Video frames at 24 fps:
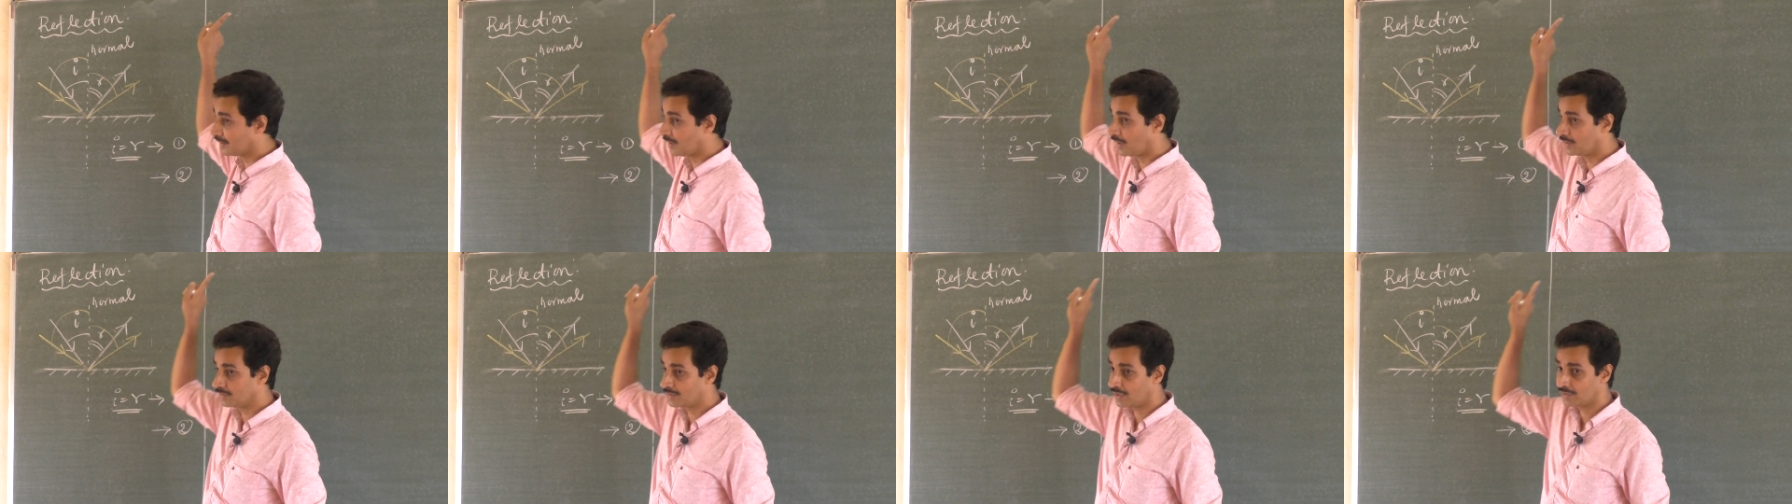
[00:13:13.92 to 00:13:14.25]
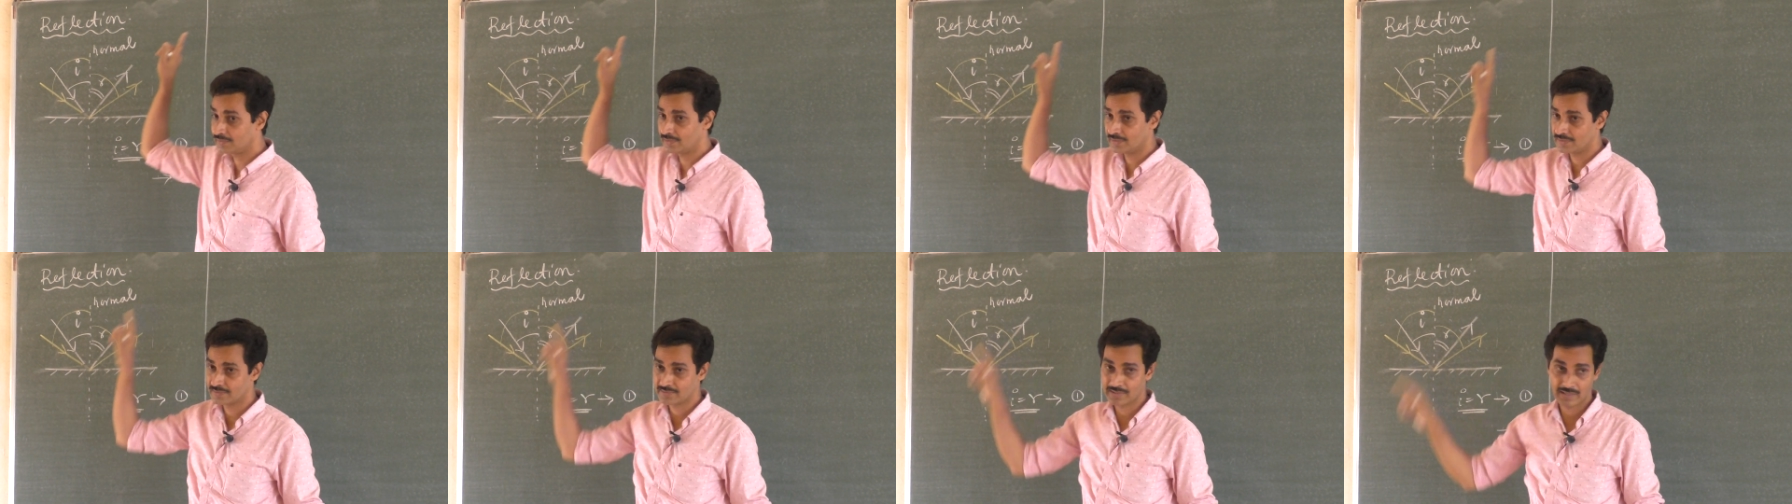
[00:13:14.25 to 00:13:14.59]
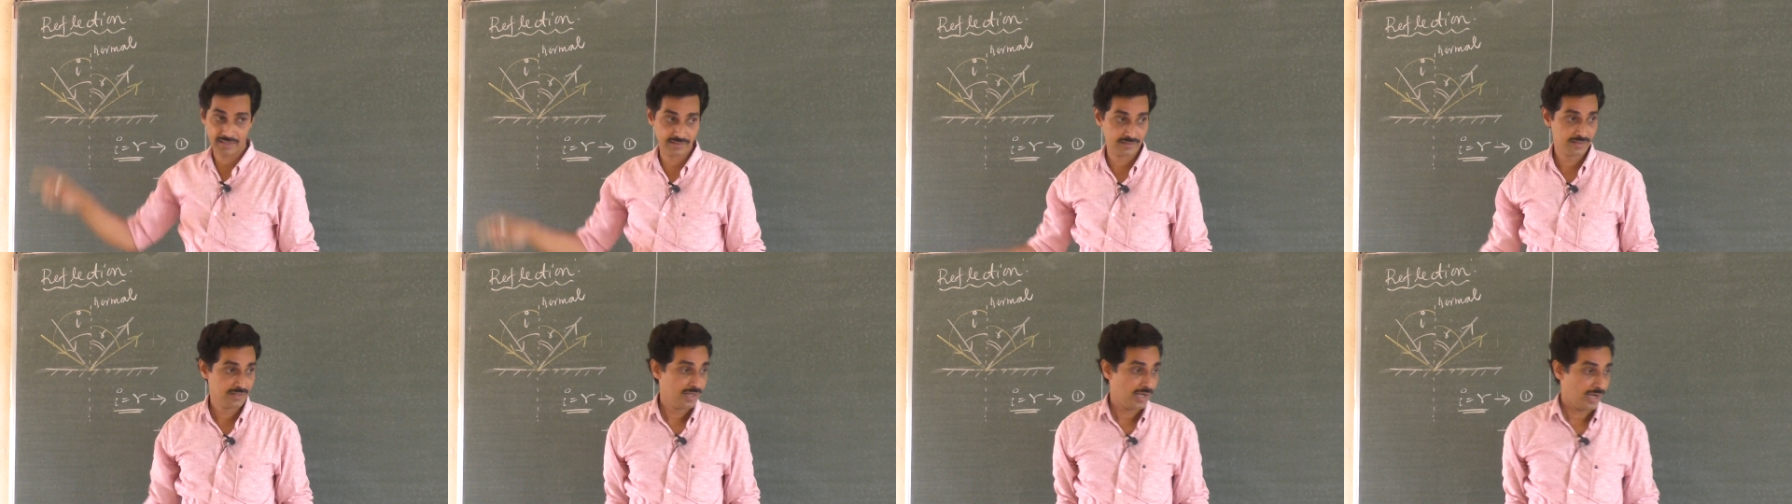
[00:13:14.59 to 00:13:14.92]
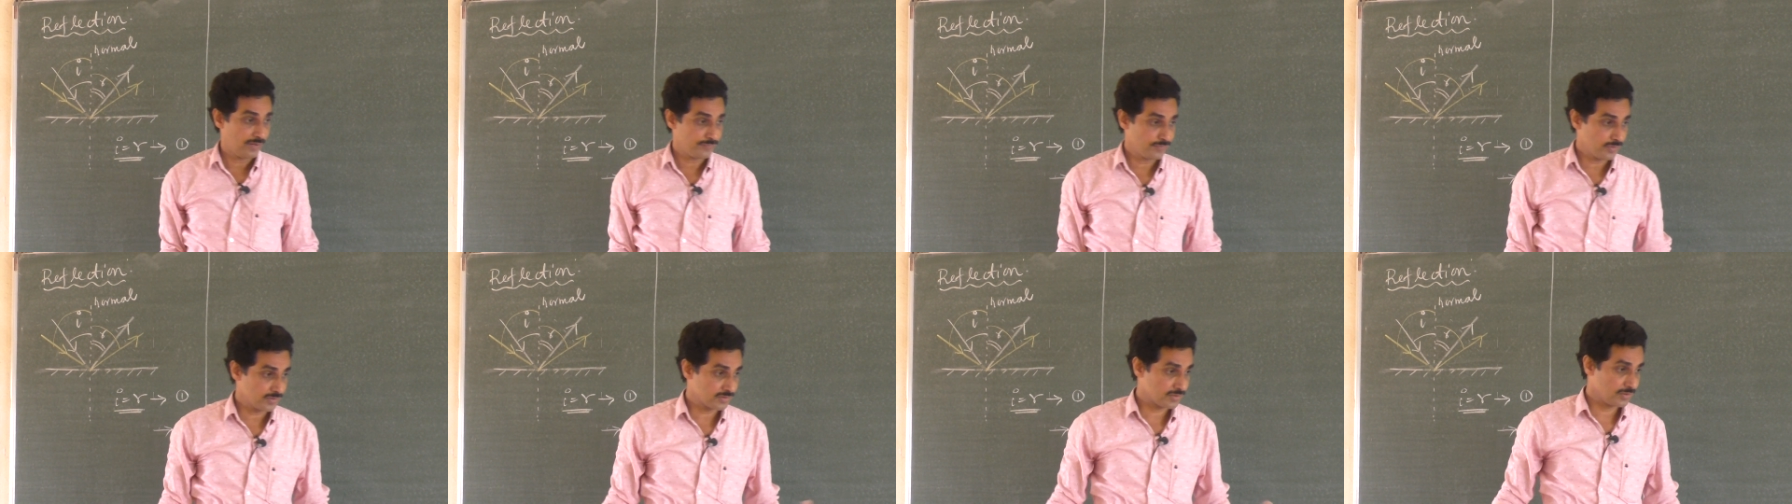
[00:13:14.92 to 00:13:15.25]
on the other side.
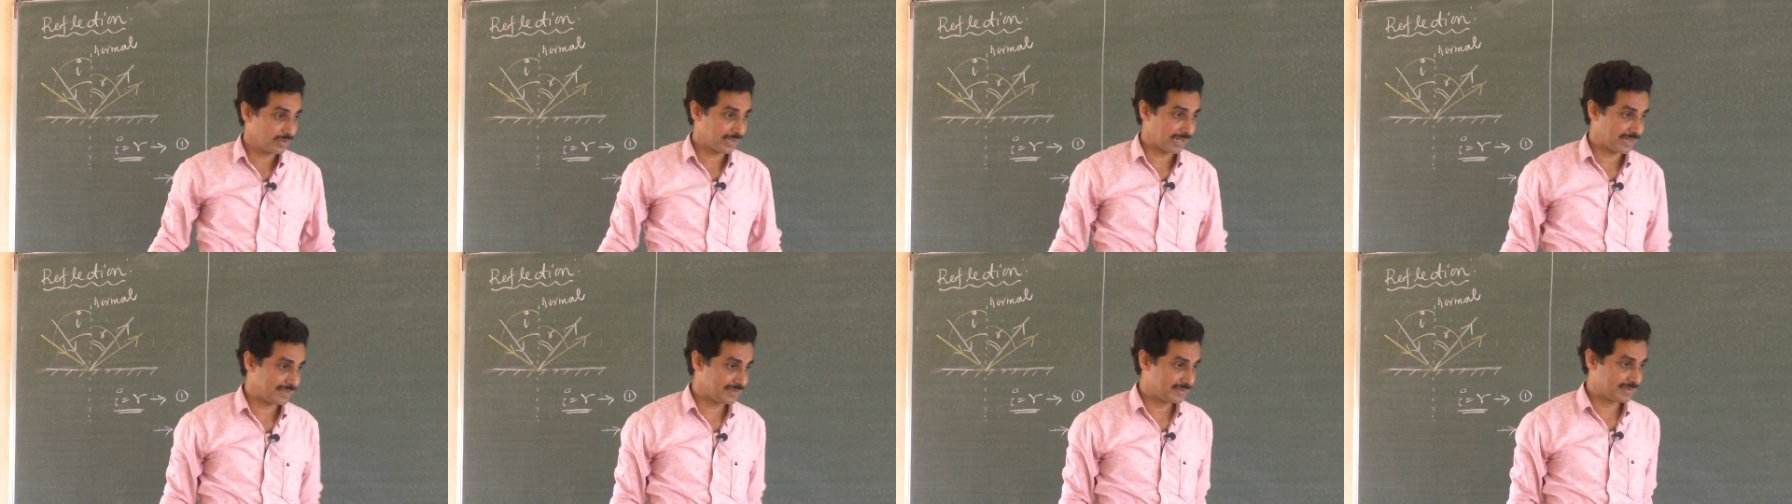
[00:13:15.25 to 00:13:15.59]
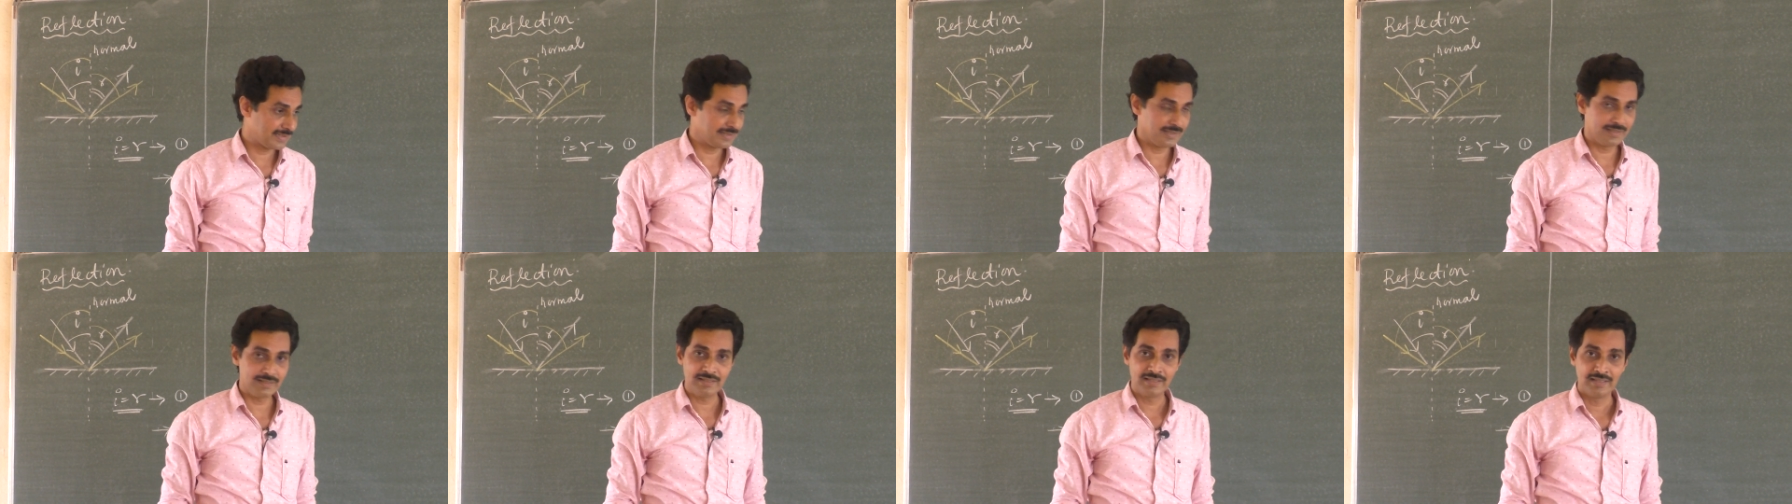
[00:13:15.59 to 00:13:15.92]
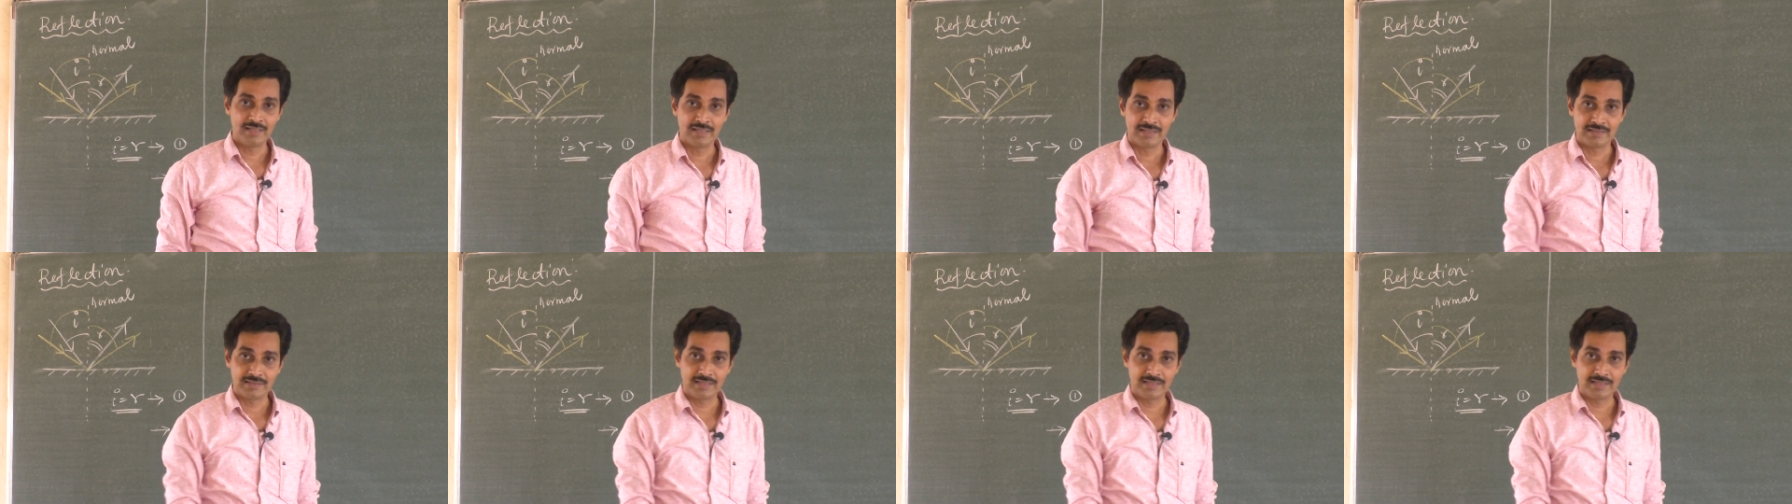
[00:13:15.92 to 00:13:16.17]
Of course, you can see